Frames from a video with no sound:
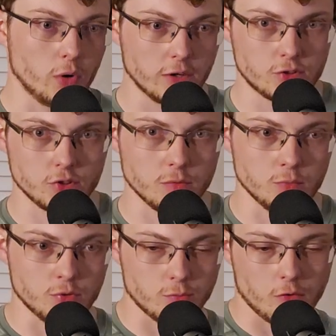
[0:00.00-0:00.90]
going out to
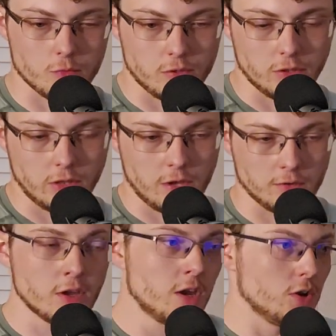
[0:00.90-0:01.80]
stake me some government
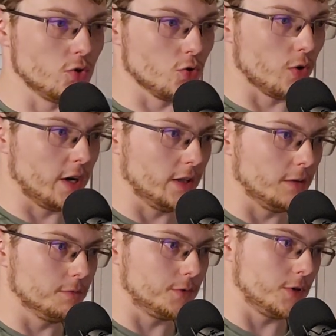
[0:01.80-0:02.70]
land.
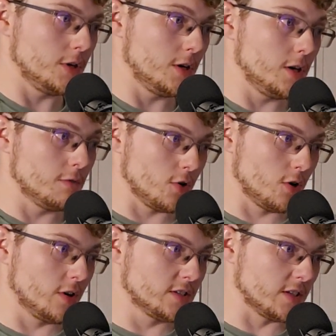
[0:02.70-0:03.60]
Uranium
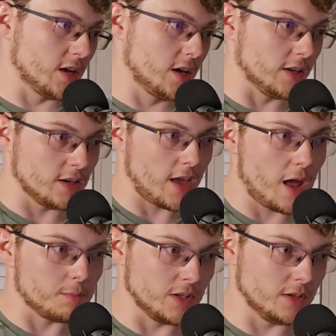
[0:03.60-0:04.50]
fever is done and
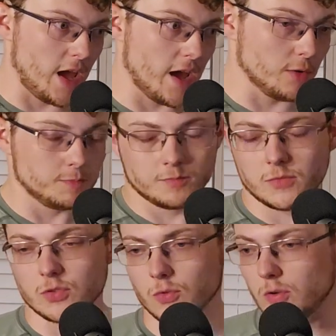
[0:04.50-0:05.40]
got me down.
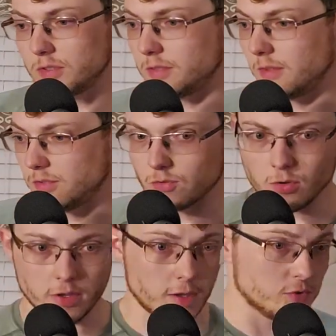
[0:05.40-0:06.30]
That's the
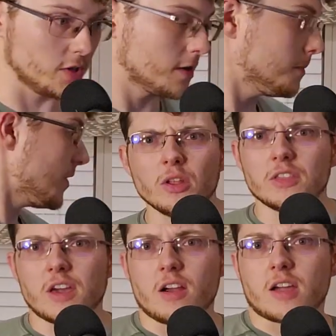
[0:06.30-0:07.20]
wrong game, Jake.
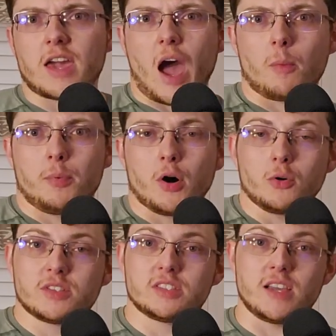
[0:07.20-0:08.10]
Howdy there,
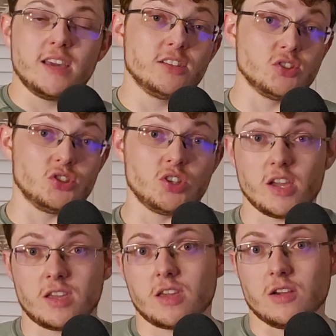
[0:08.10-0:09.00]
cowpokes. It is
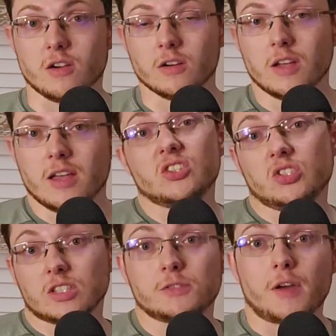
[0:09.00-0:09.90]
Jake here. I
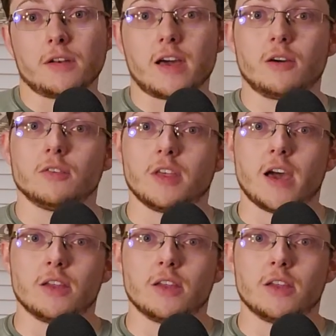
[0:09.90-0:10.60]
just found out